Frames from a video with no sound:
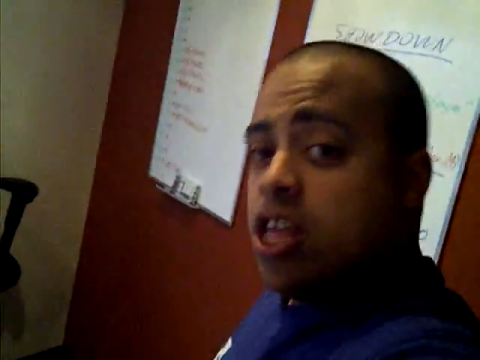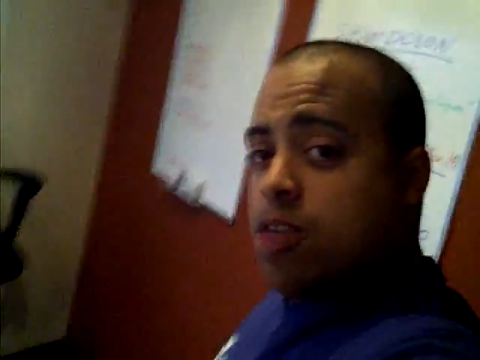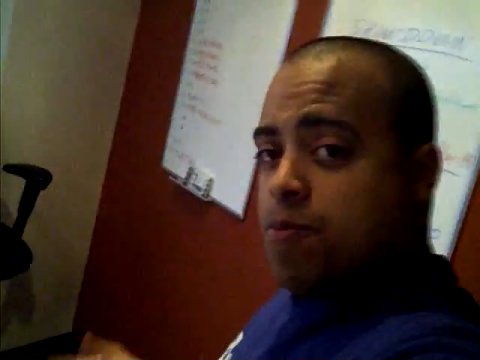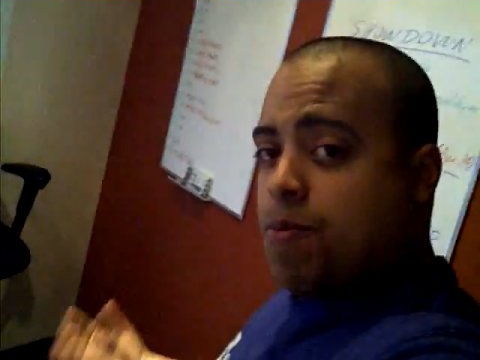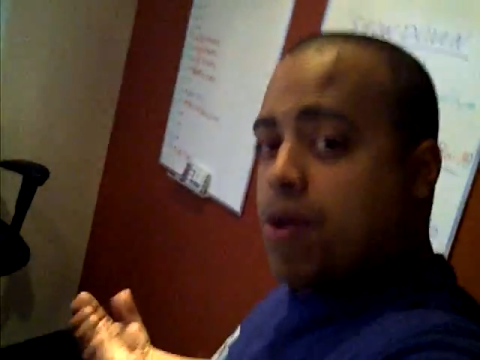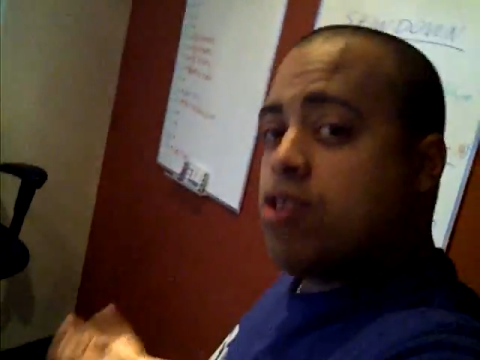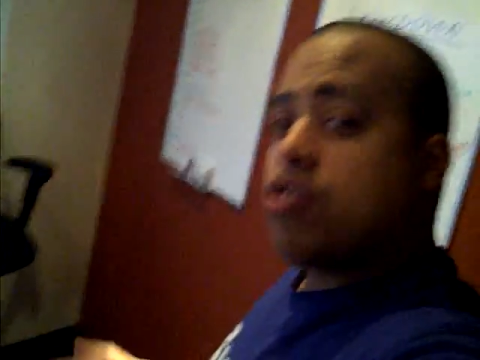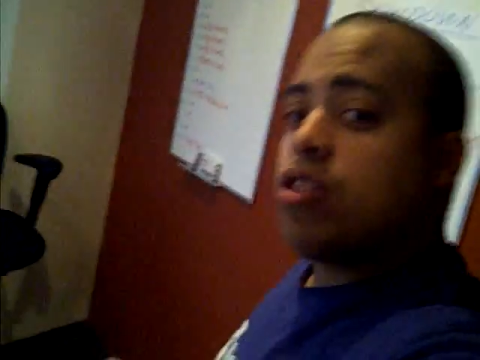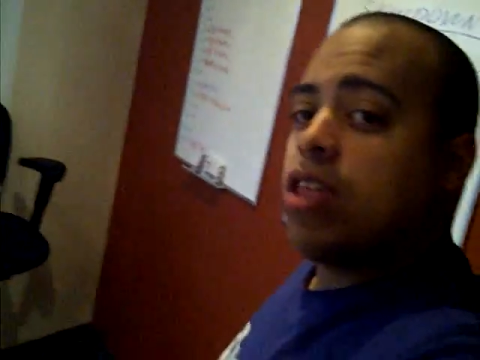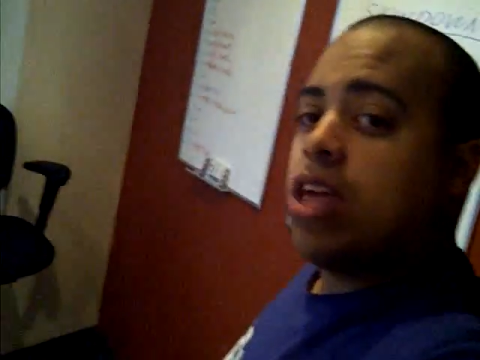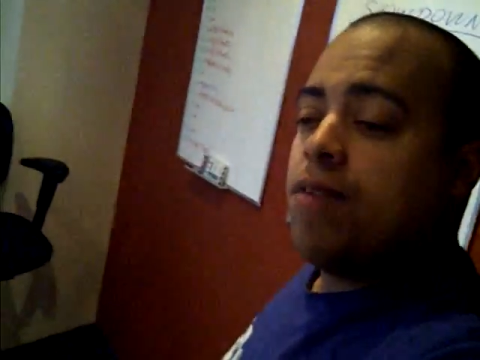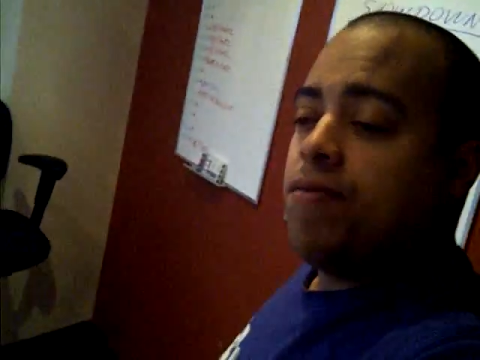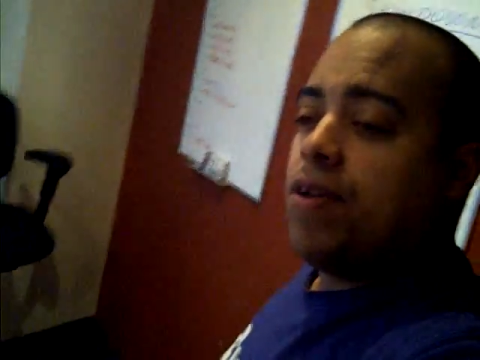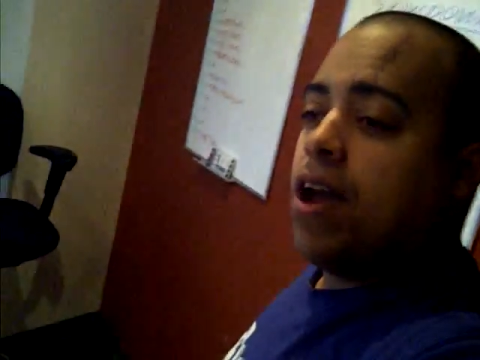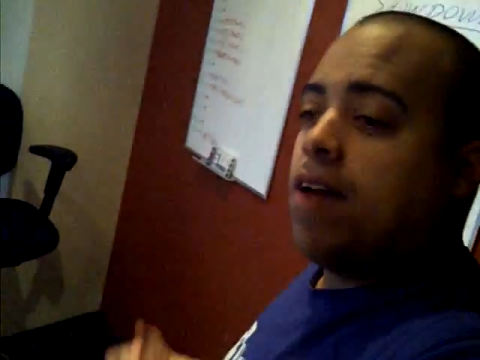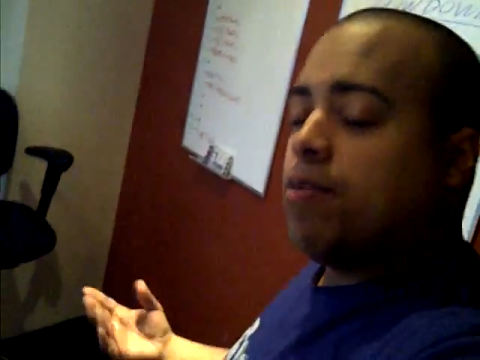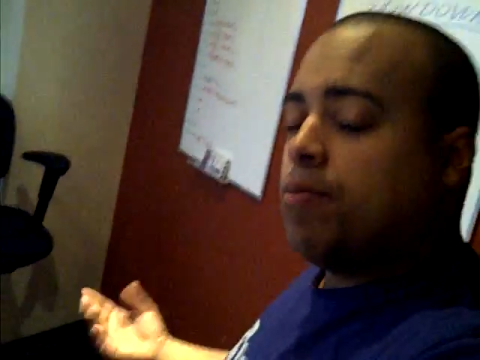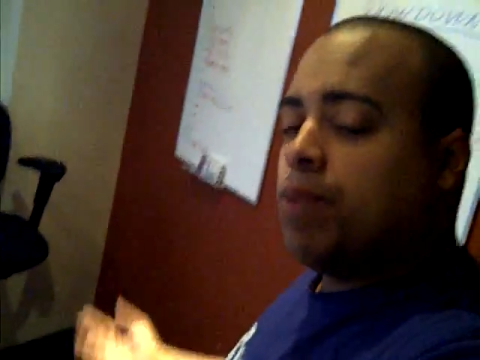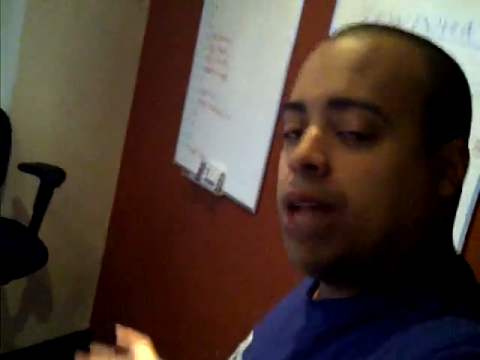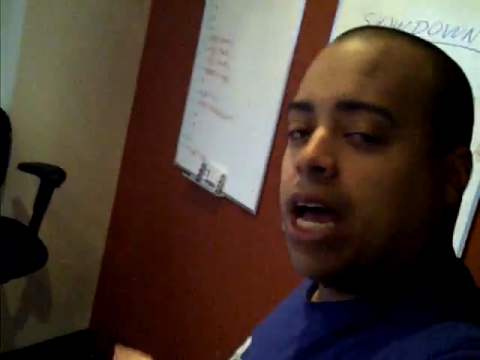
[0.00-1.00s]
especially
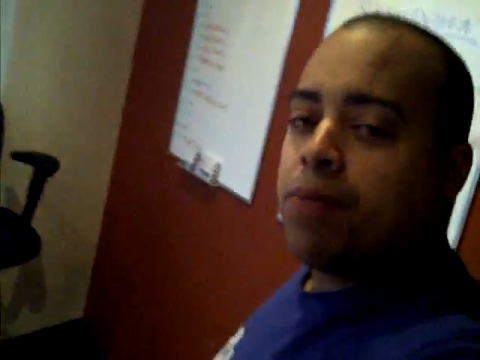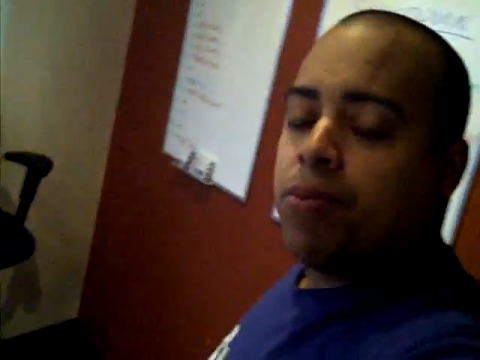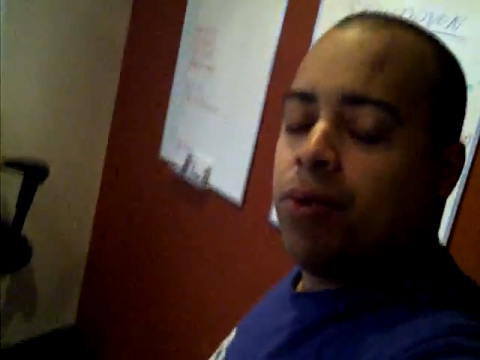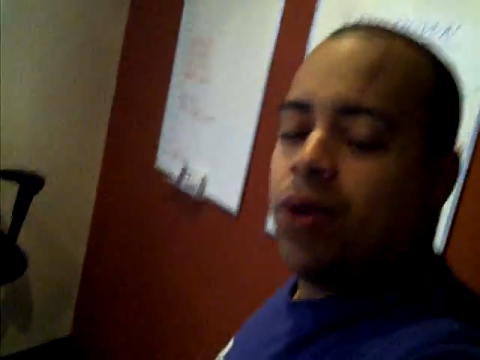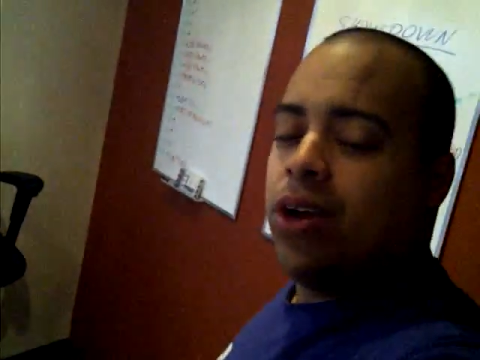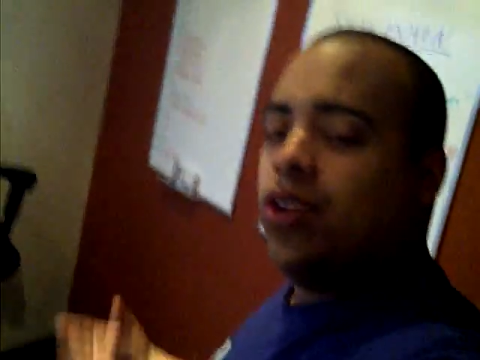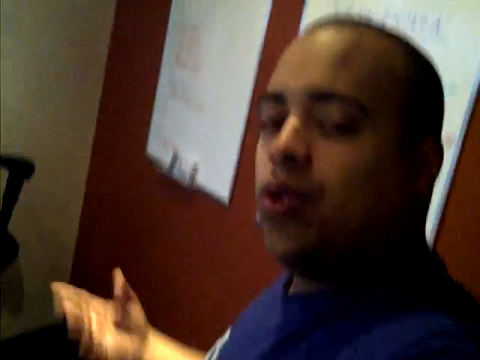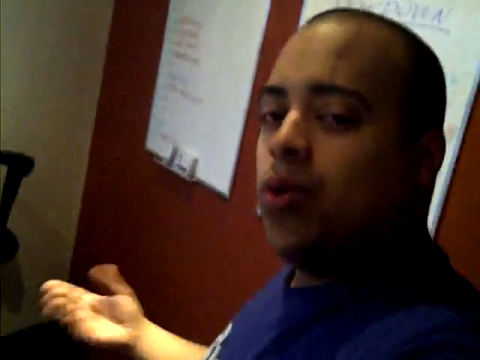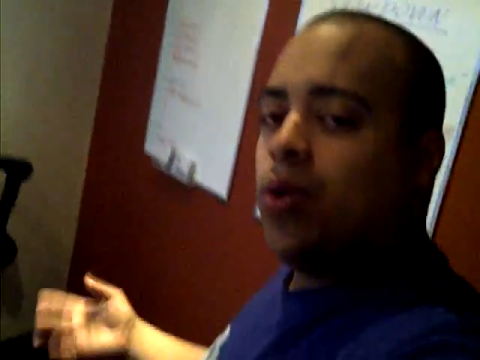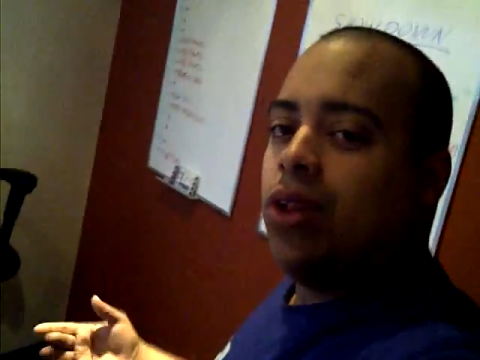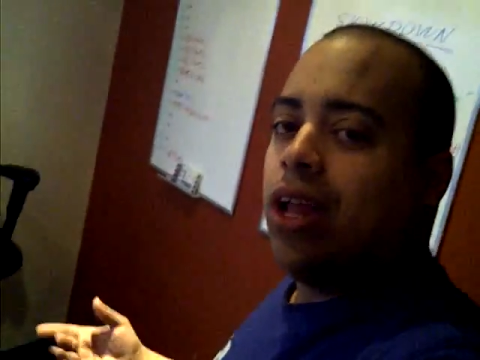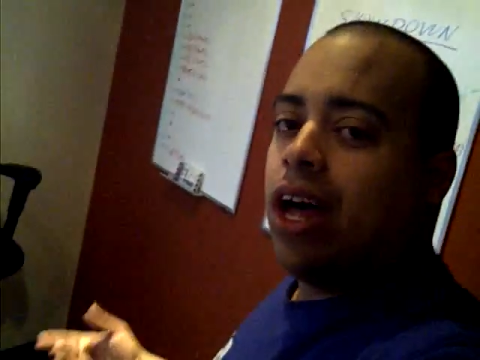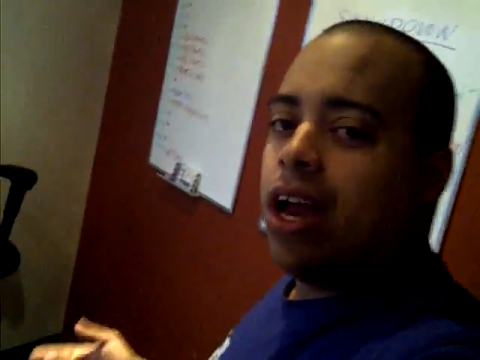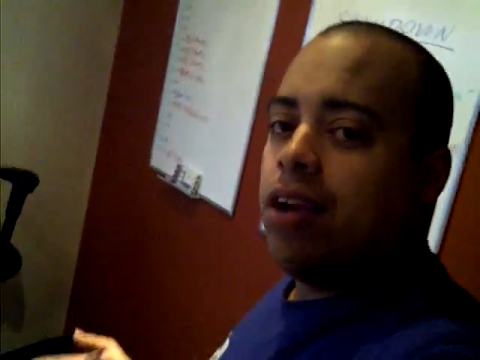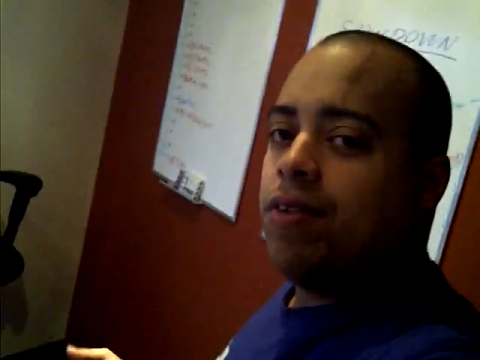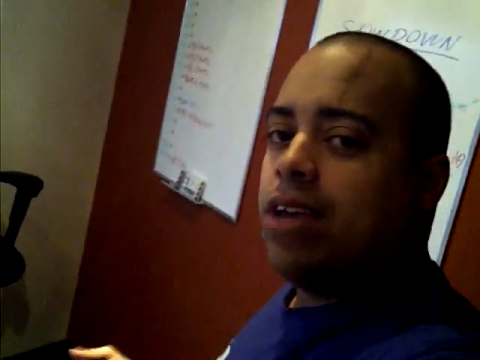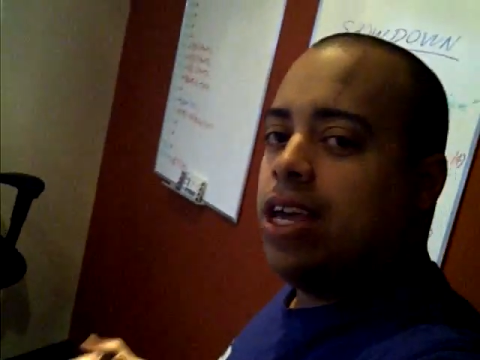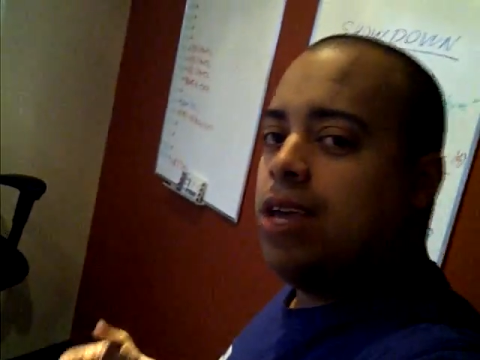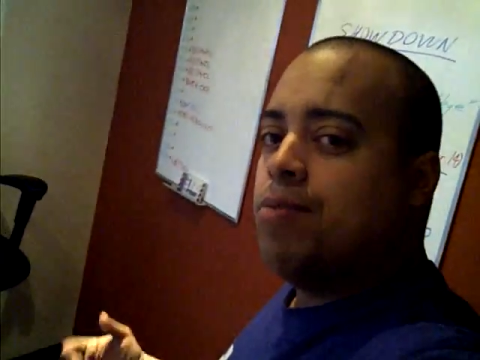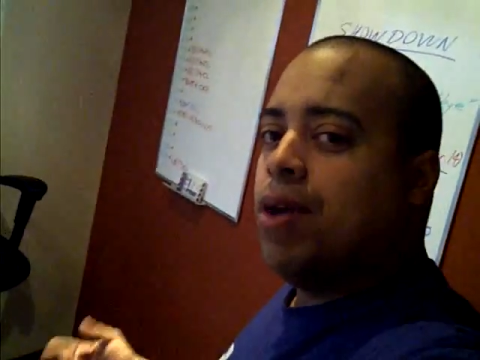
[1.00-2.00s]
if you have a BlackBerry and do a
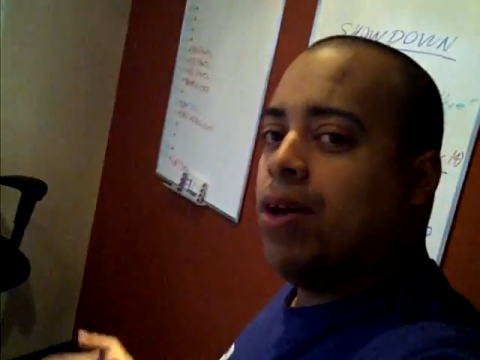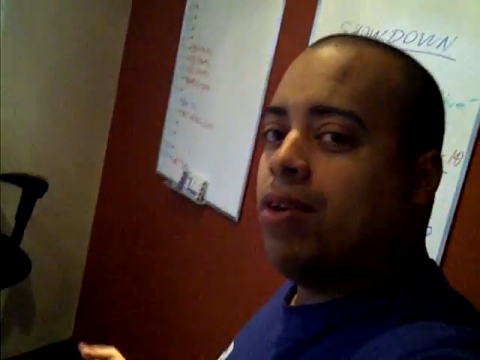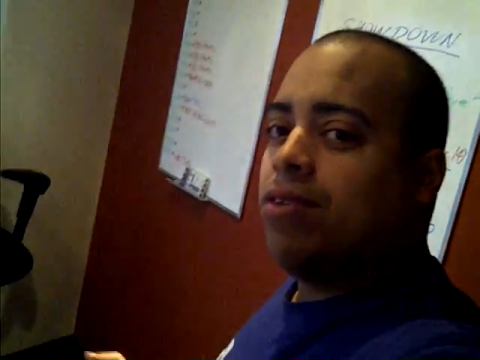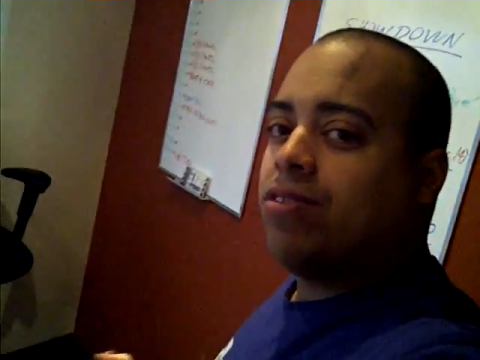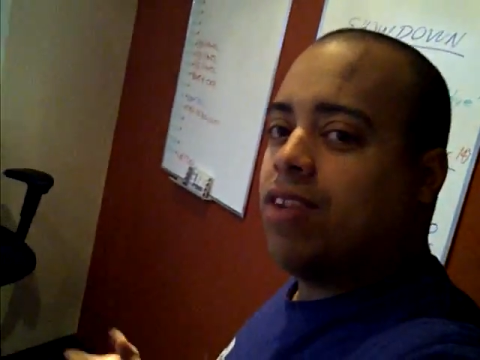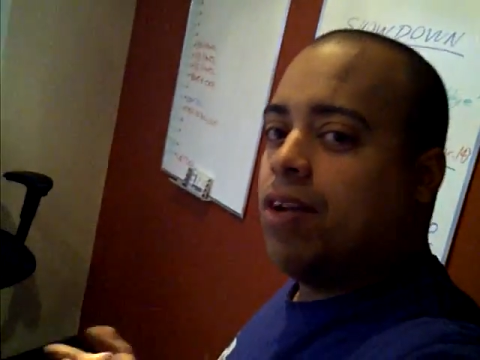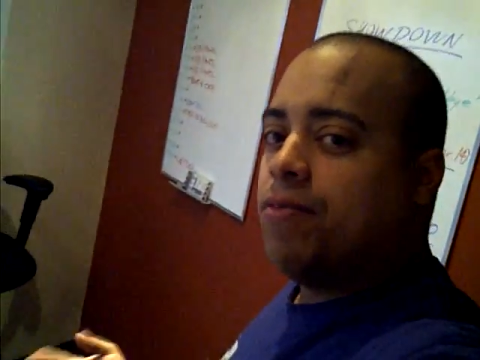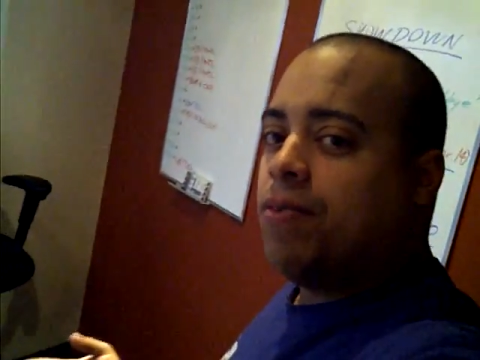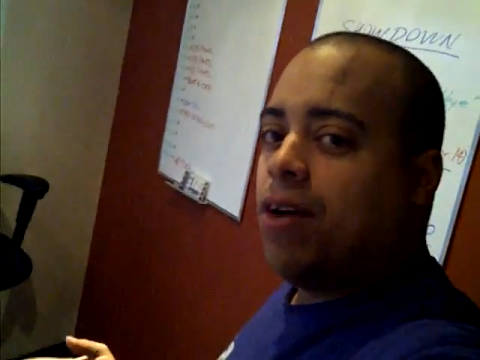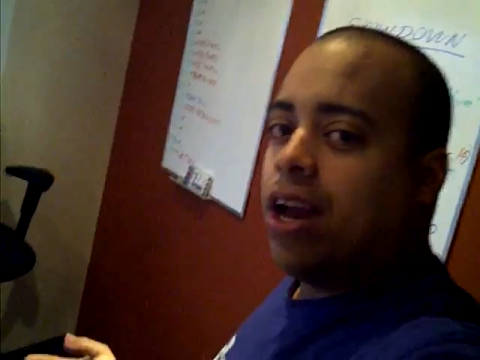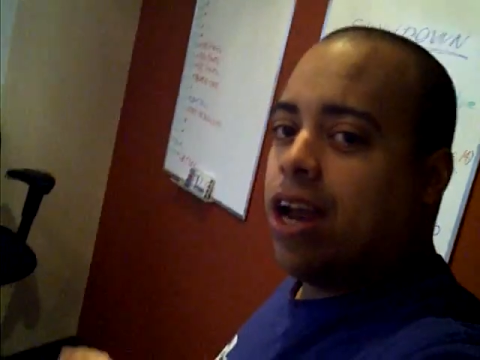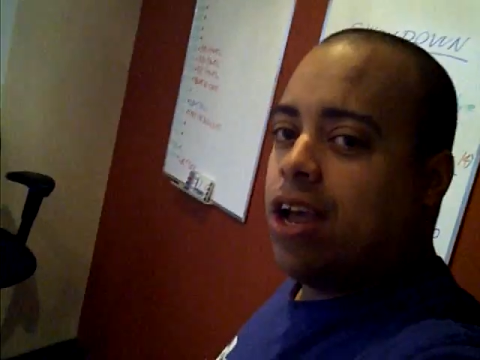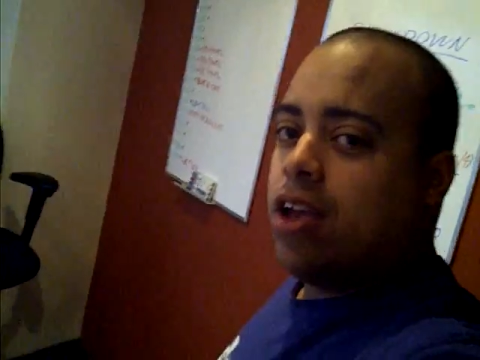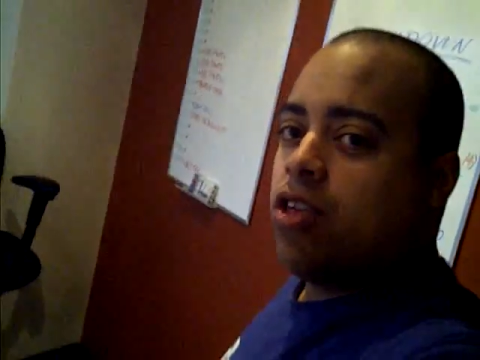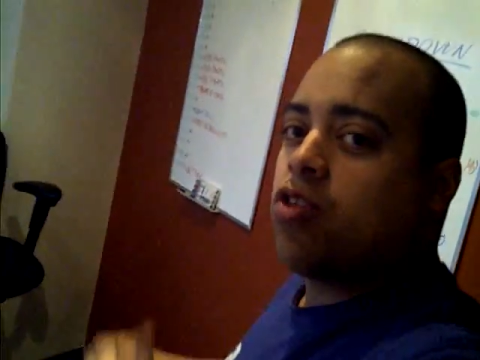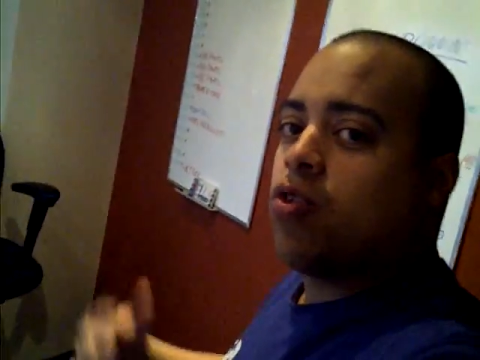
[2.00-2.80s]
lot of email and stuff on it.